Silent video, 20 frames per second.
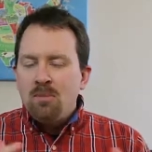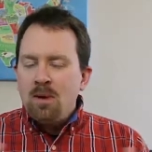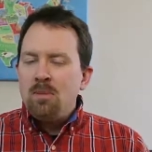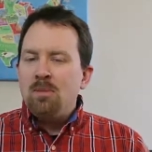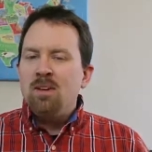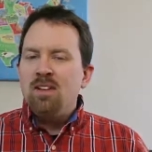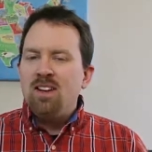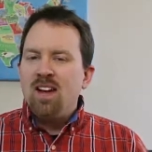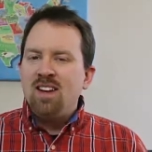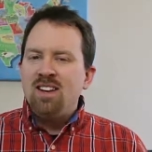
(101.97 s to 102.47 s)

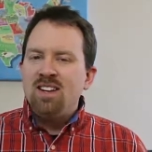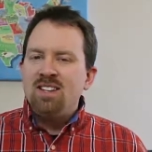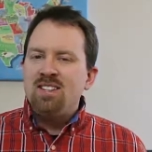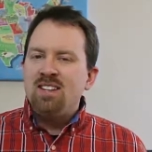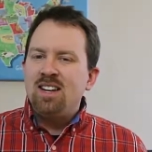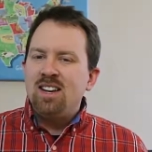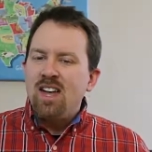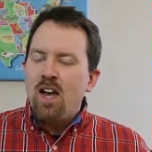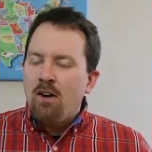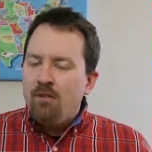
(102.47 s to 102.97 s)
maybe not
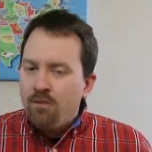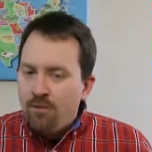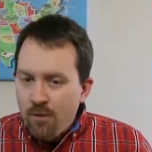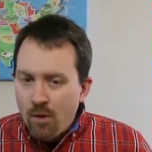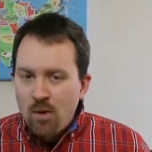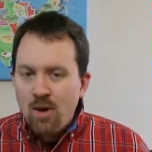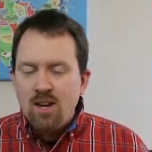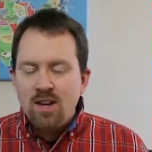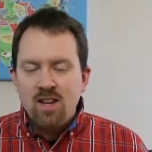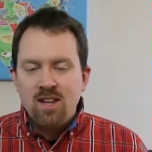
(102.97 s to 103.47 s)
necessarily
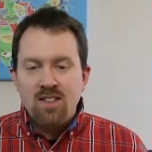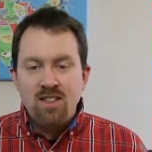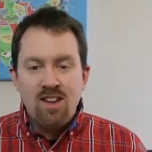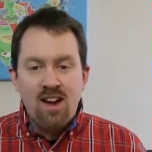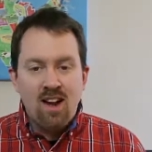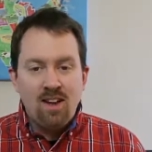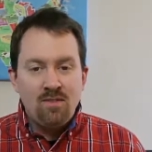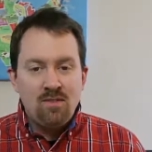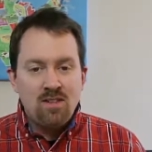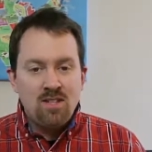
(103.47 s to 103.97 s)
avoiding the
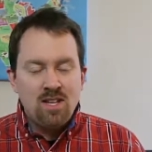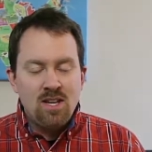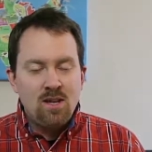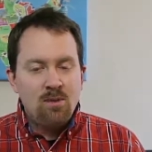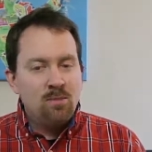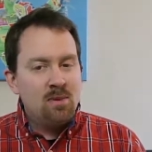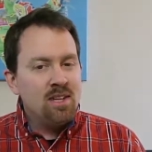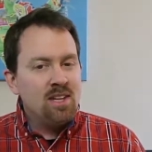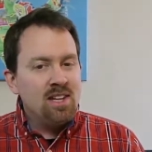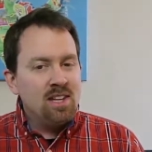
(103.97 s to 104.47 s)
eye
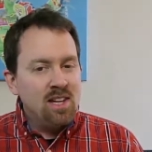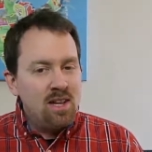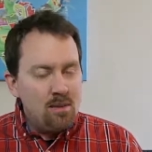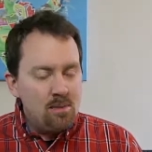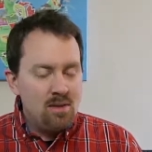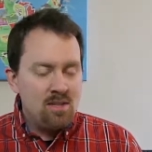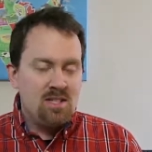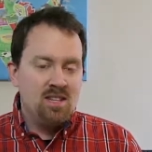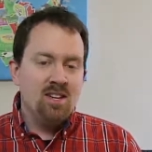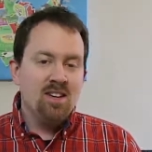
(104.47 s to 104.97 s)
fatigue, but
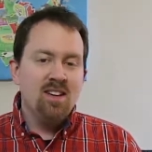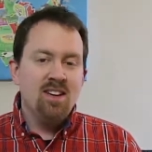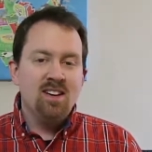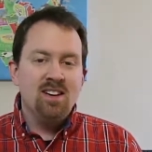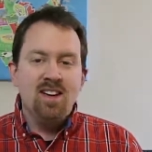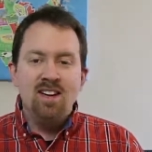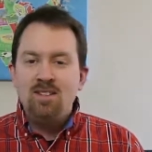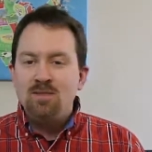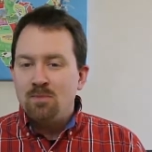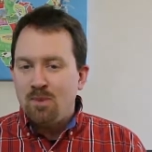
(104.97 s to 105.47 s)
limiting
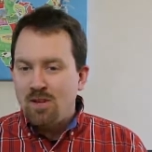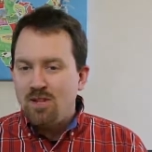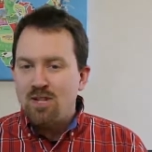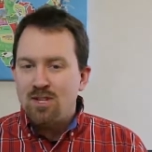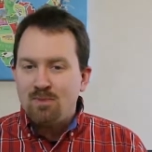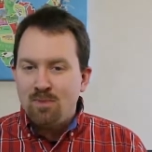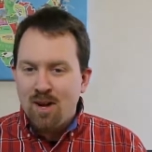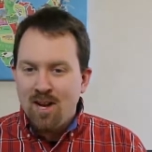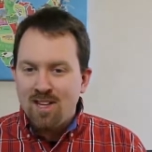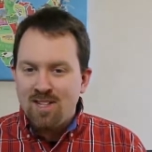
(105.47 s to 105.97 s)
it as much
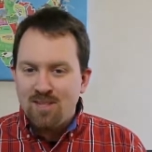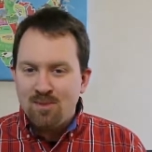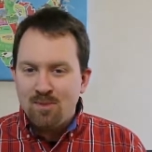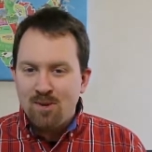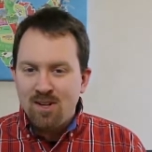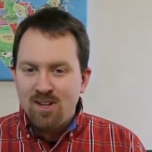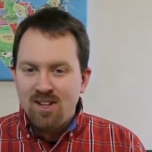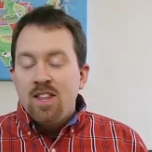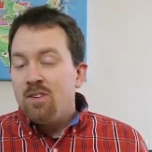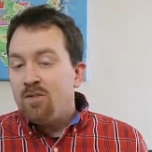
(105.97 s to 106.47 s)
as
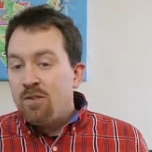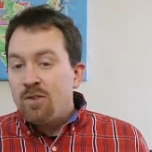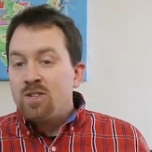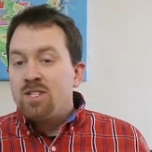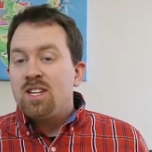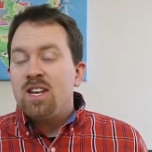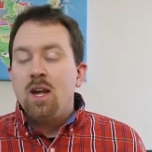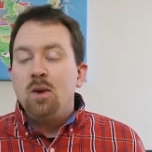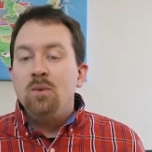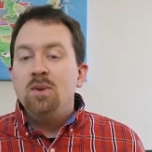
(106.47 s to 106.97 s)
possible. The first
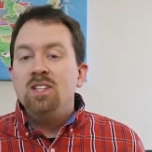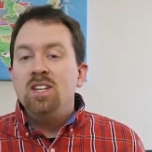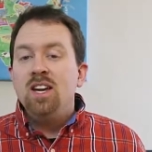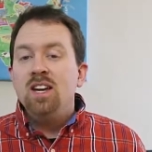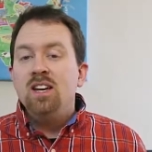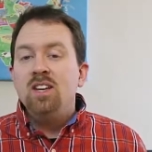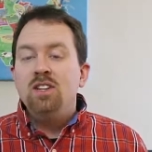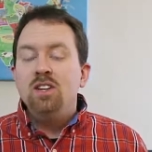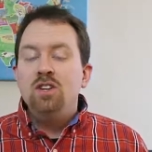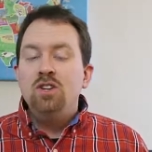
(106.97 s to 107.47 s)
thing I would tell
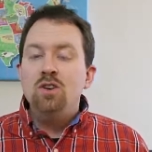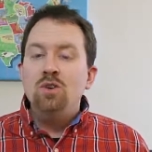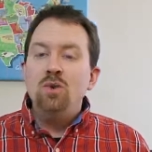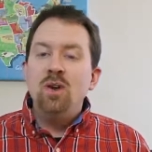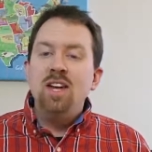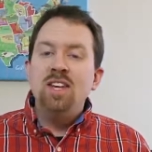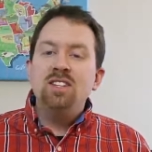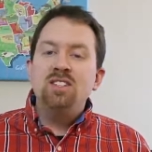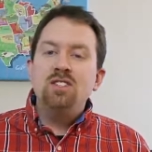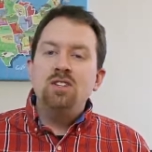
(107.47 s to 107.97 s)
you to do
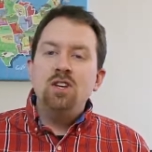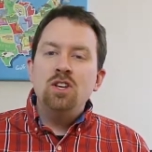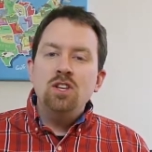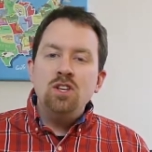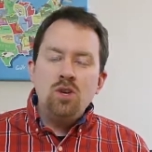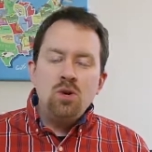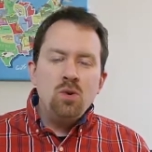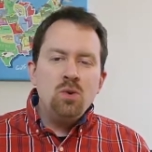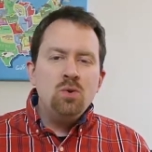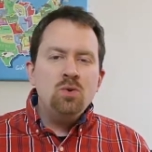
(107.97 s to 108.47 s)
is to
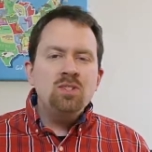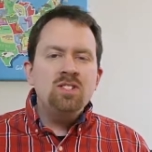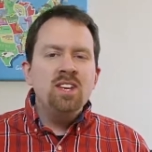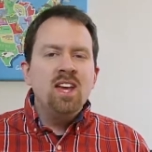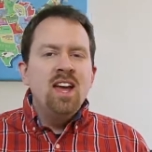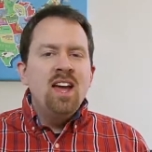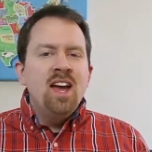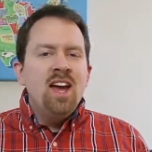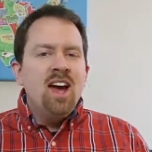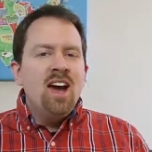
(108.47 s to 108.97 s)
use
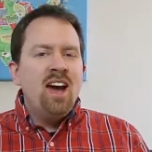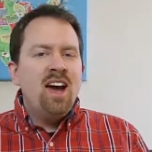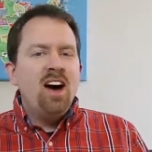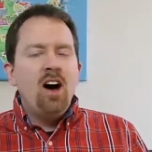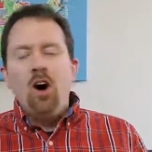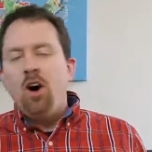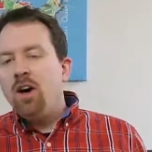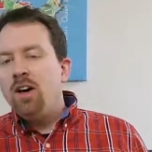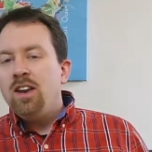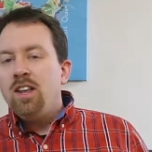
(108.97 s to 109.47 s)
uh,
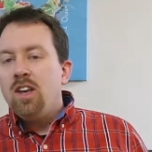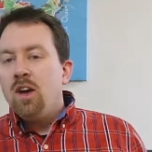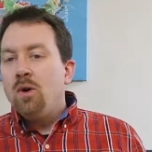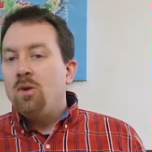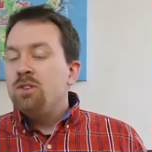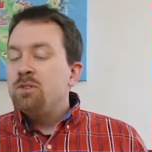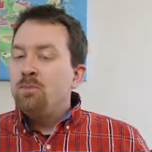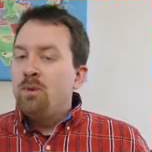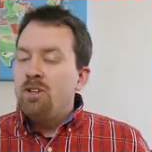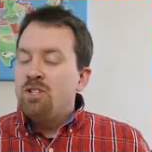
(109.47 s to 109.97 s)
audio
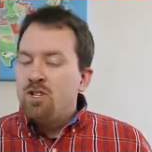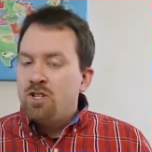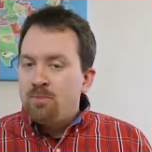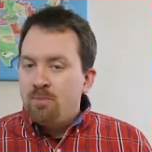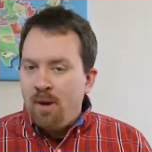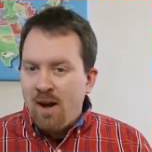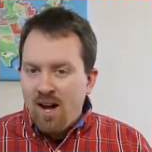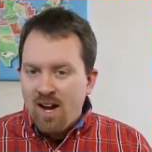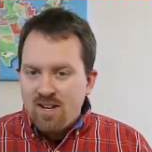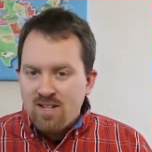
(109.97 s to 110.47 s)
as much as
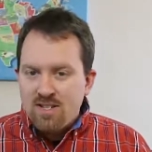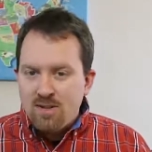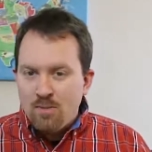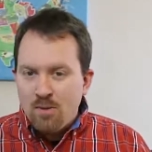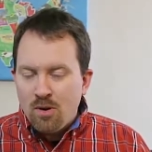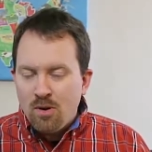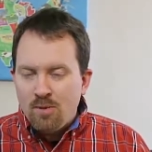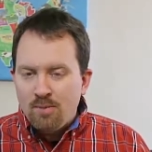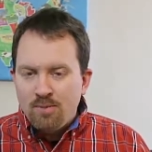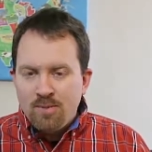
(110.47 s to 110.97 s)

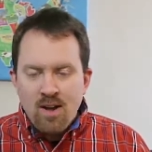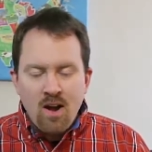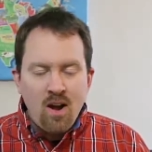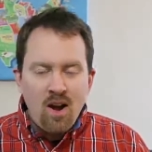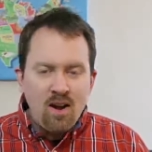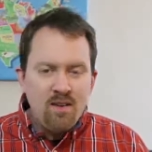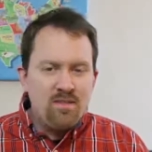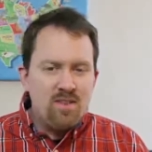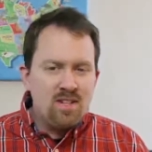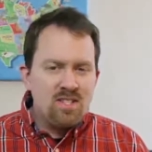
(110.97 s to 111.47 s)
possible. Now,
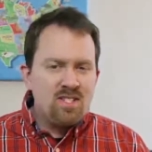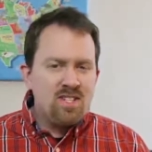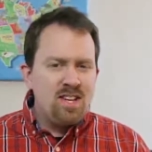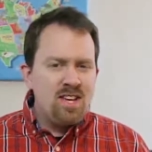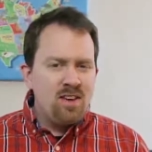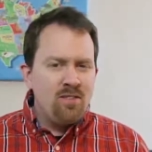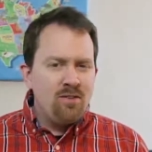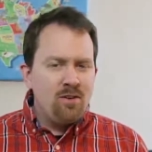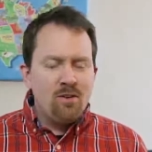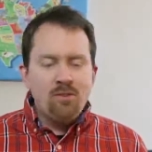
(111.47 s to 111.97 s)

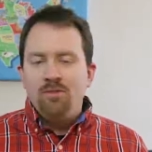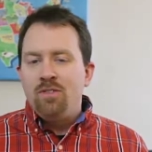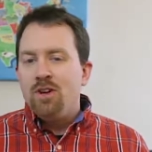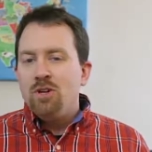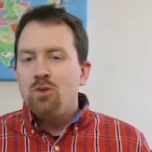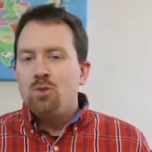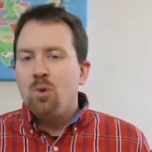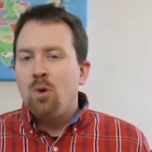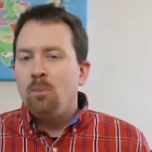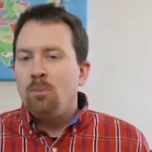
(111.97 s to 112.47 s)
obviously, if you're a
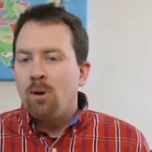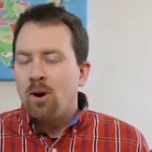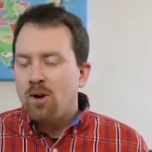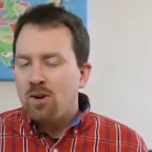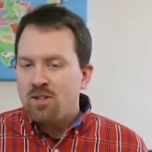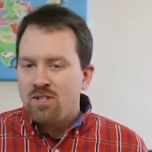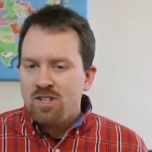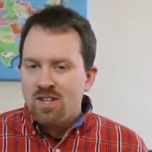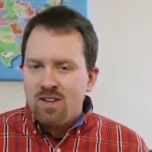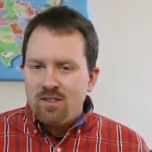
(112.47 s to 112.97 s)
visual
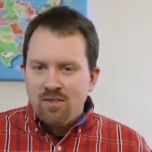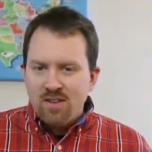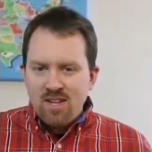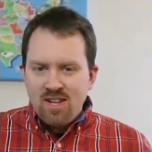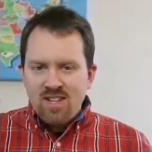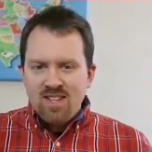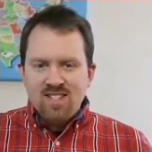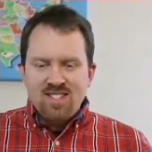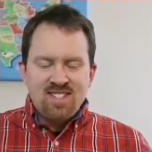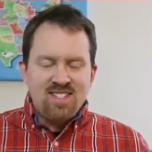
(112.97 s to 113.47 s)
person, if you
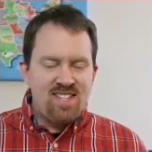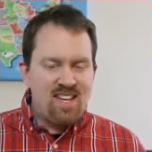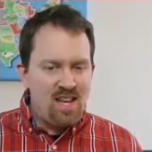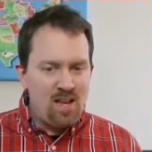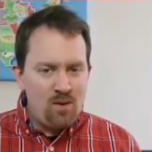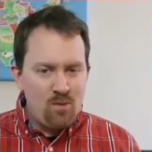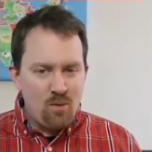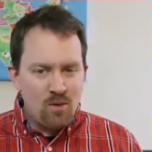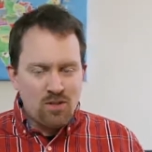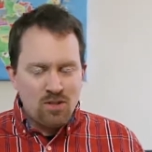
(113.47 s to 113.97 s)
need to
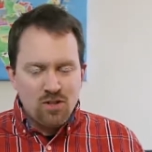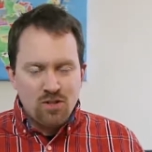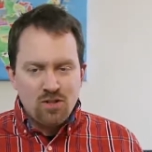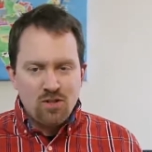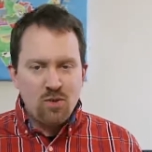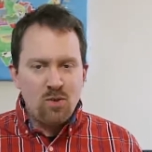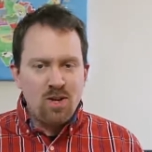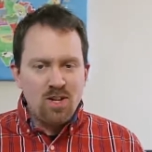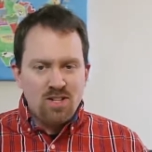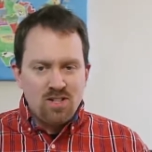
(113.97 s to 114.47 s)
see what you're
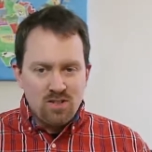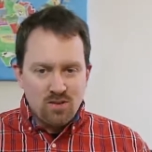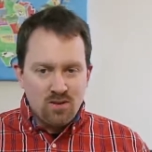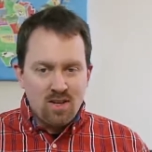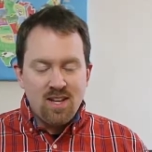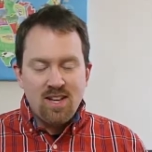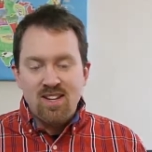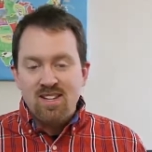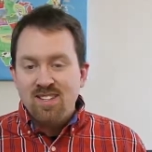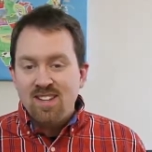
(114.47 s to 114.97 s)
doing to
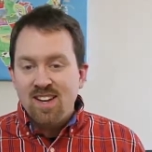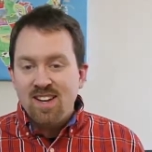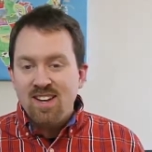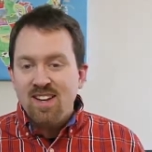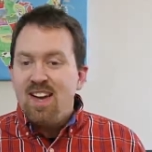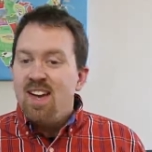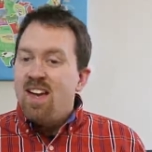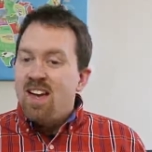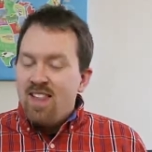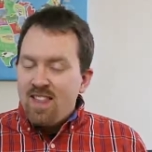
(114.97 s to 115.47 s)
get it done,